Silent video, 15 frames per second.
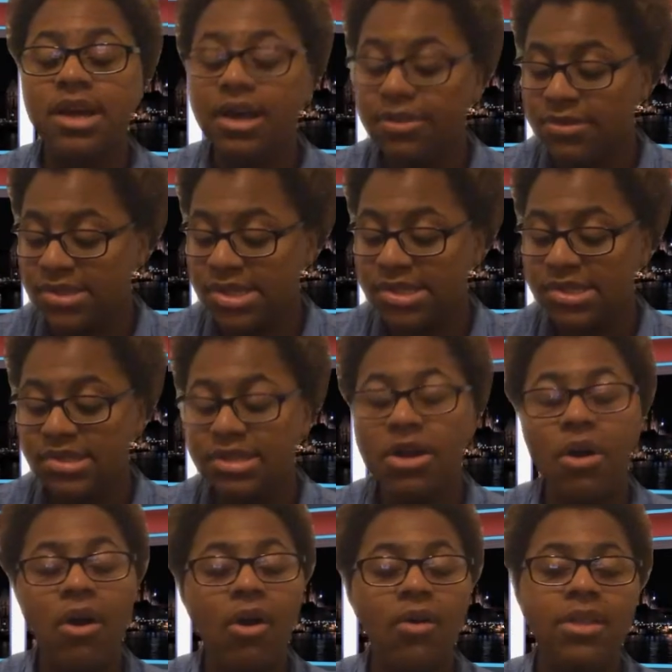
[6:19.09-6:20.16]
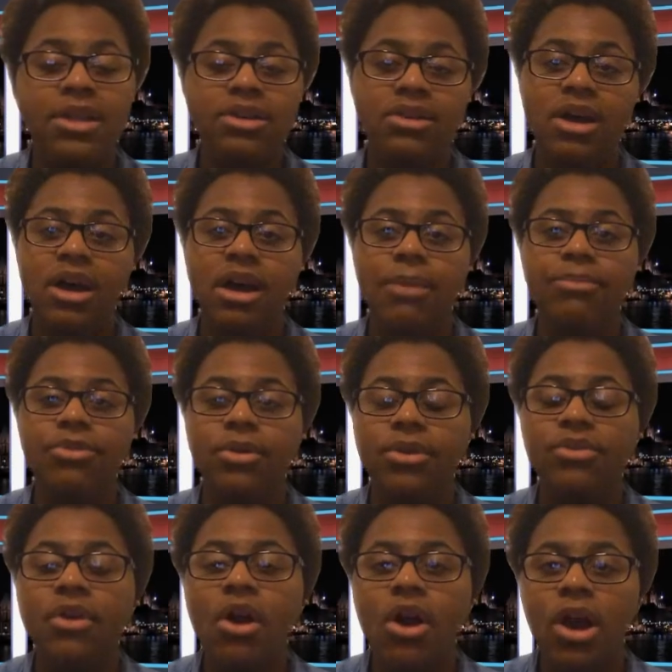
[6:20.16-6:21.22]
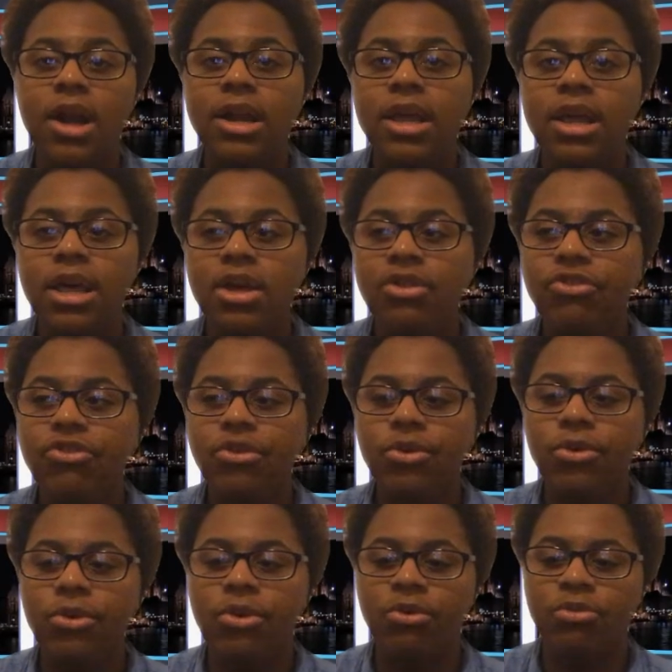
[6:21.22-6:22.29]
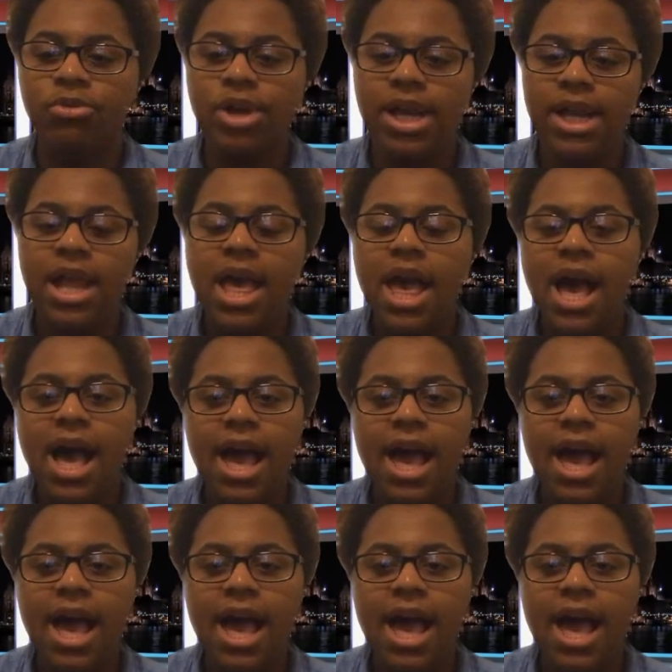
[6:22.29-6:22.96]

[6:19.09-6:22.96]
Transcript: The other seasons, they're all in dub, so it's hard to read.